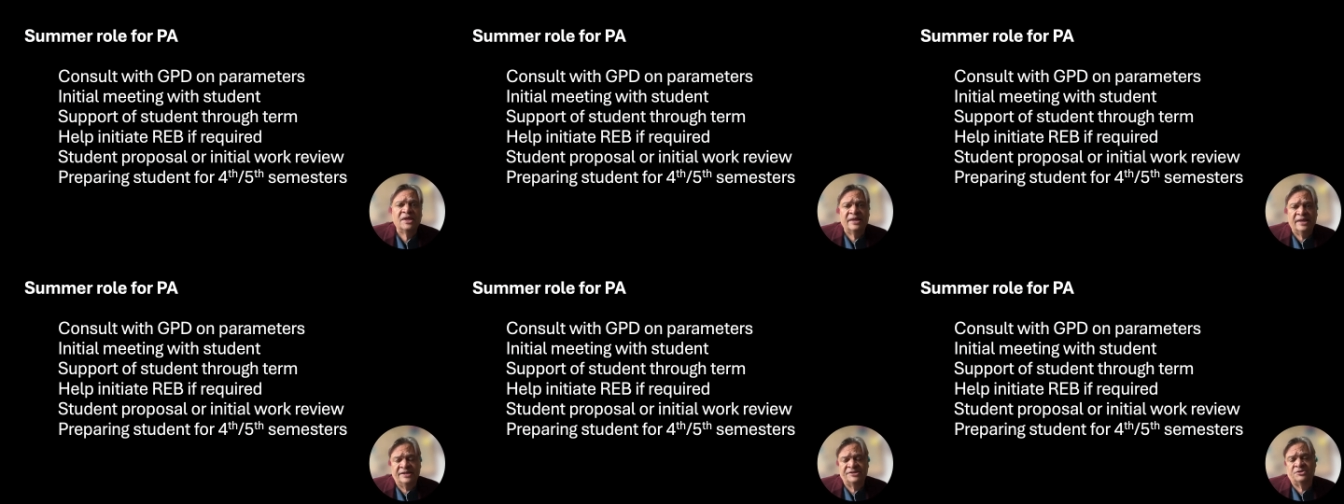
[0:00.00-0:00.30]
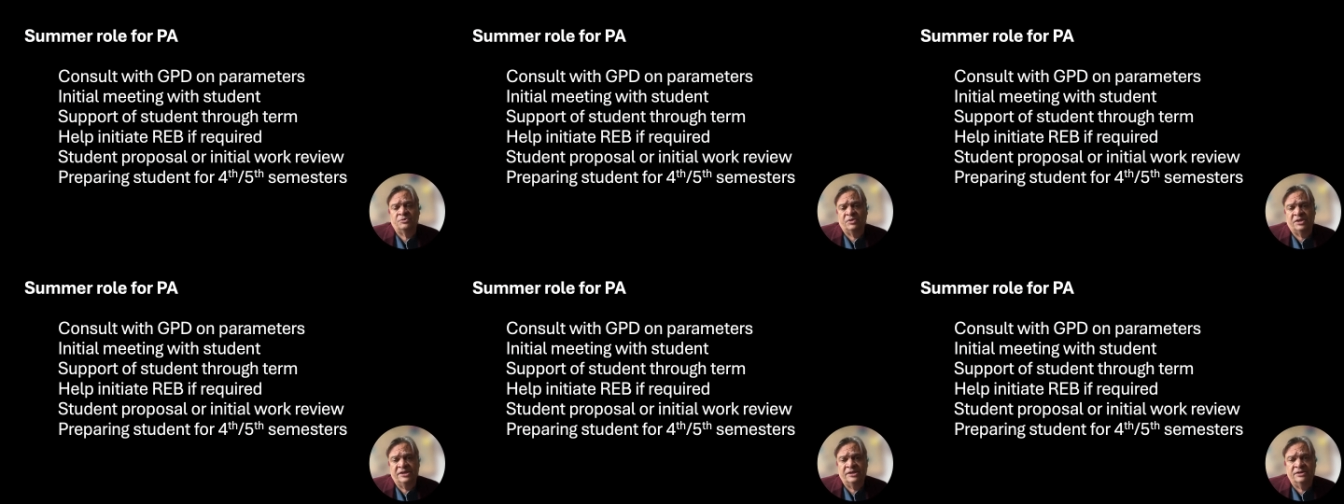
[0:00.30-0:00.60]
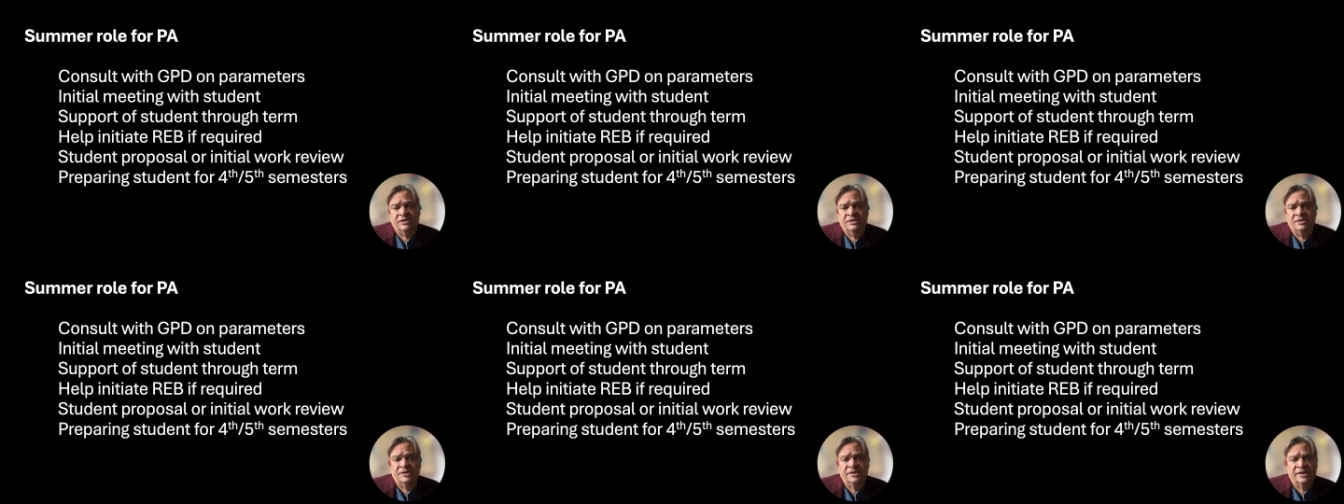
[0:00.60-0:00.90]
it's a really
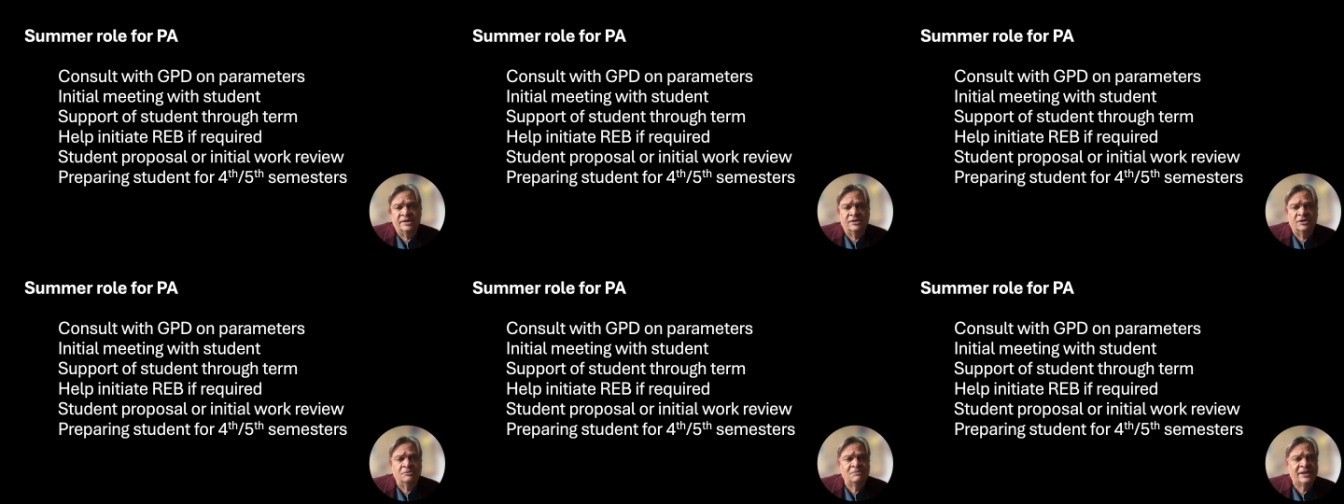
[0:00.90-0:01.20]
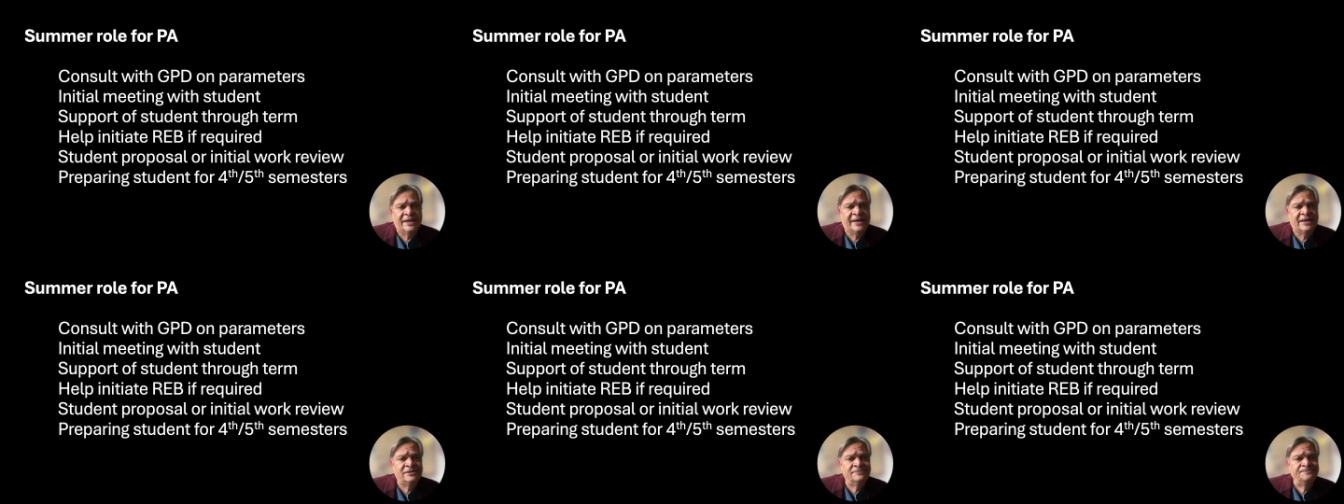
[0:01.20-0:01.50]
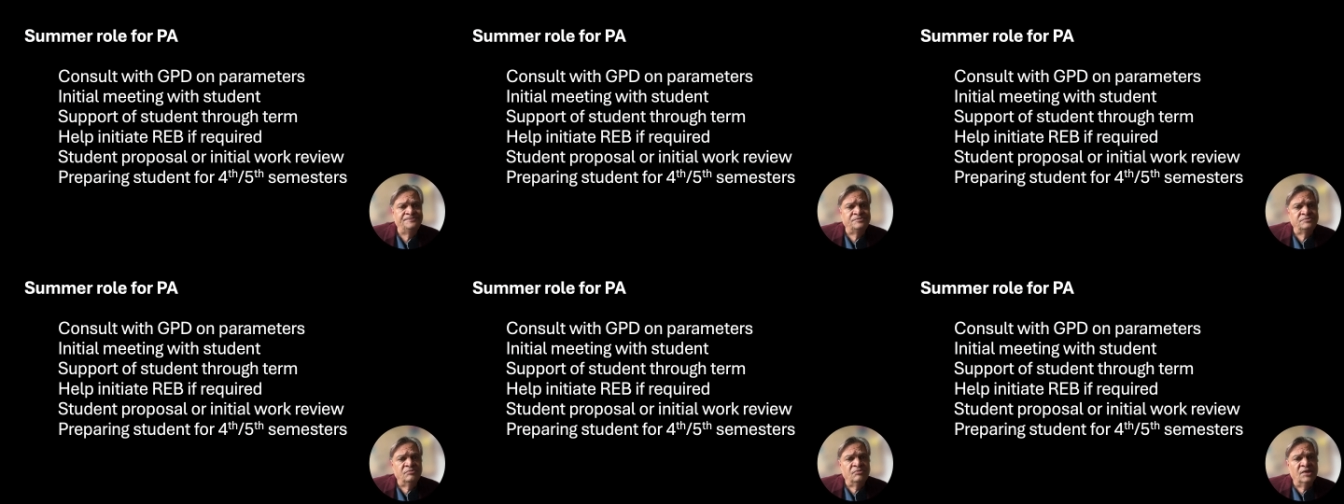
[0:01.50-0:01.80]
good plan.
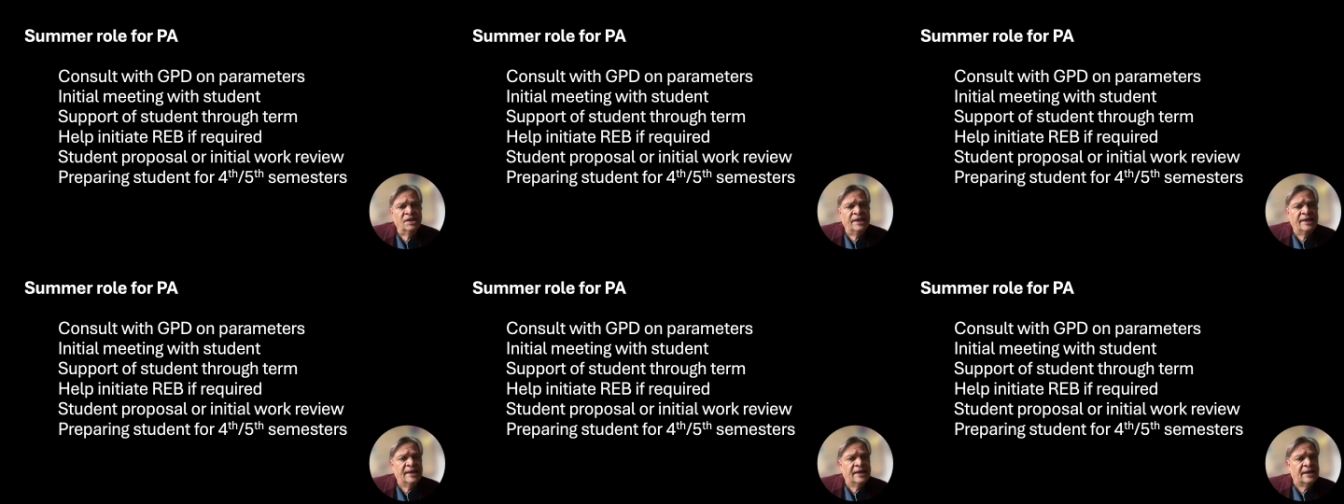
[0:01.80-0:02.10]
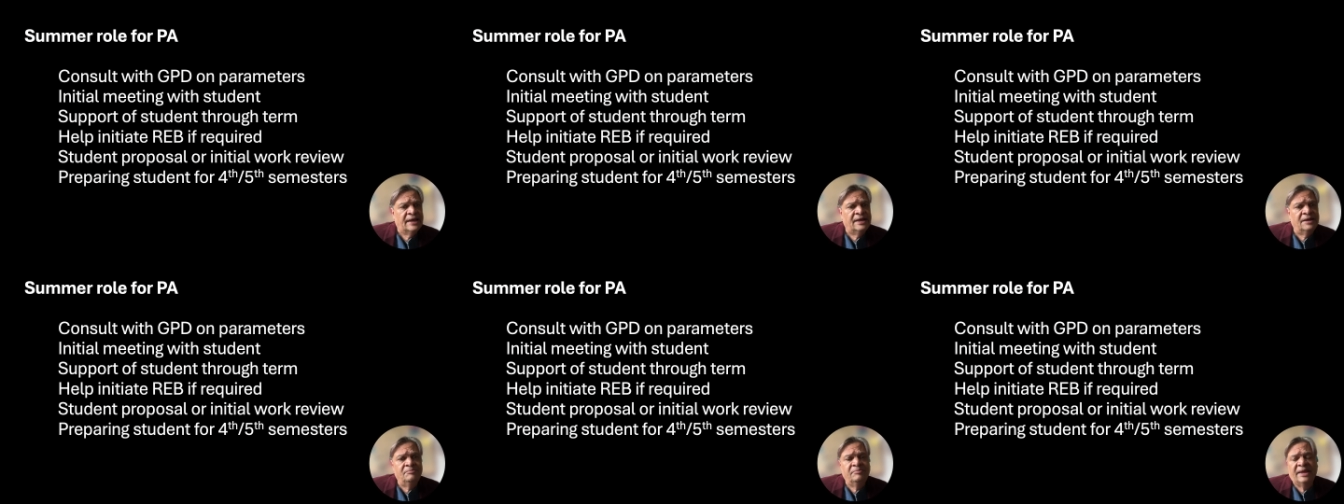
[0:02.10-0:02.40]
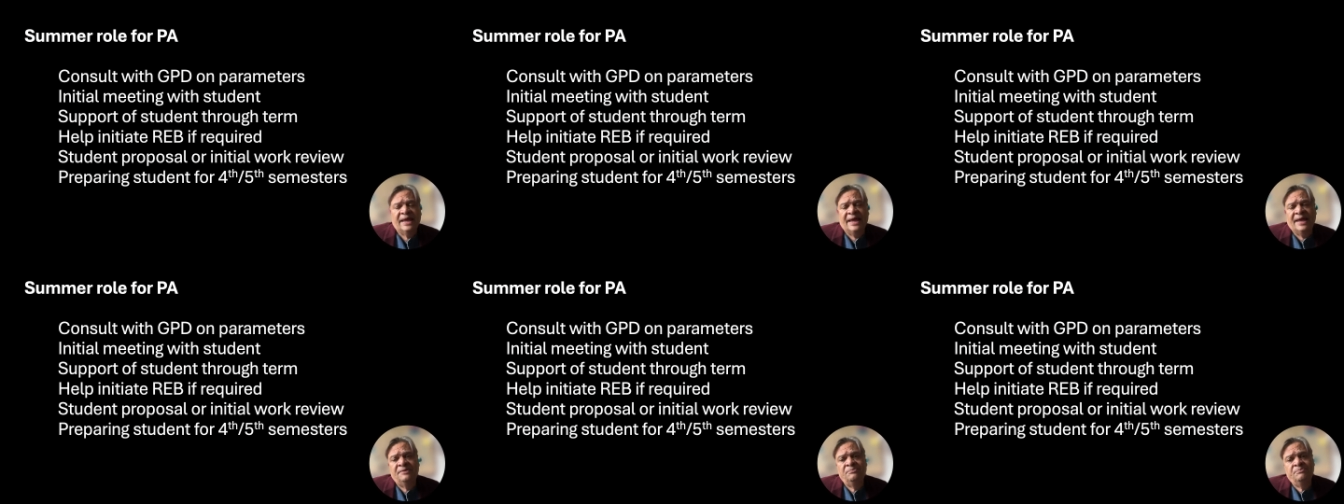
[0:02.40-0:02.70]

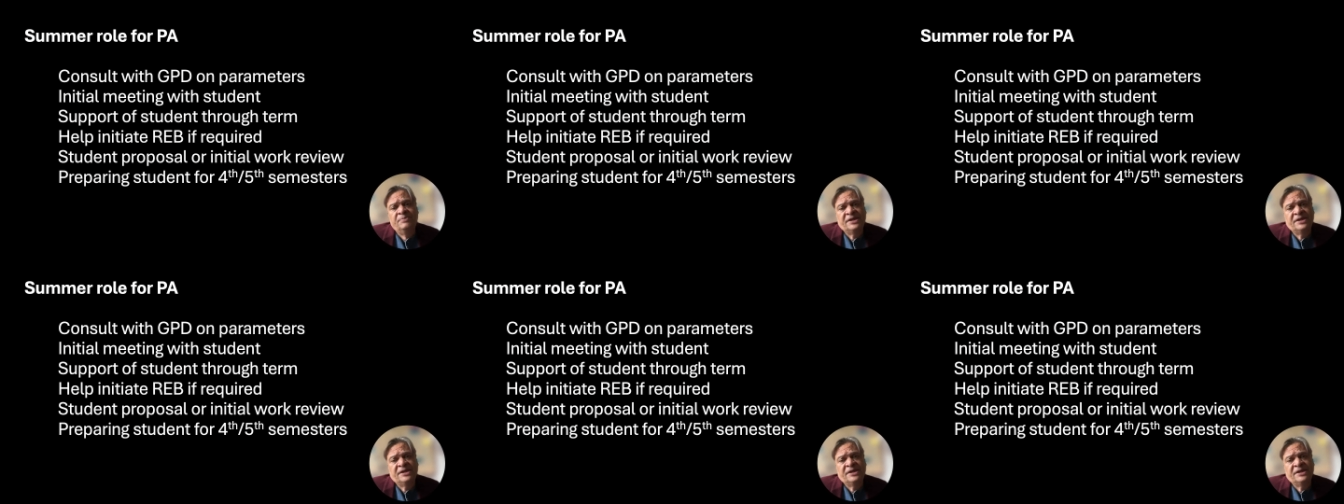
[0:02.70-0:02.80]
And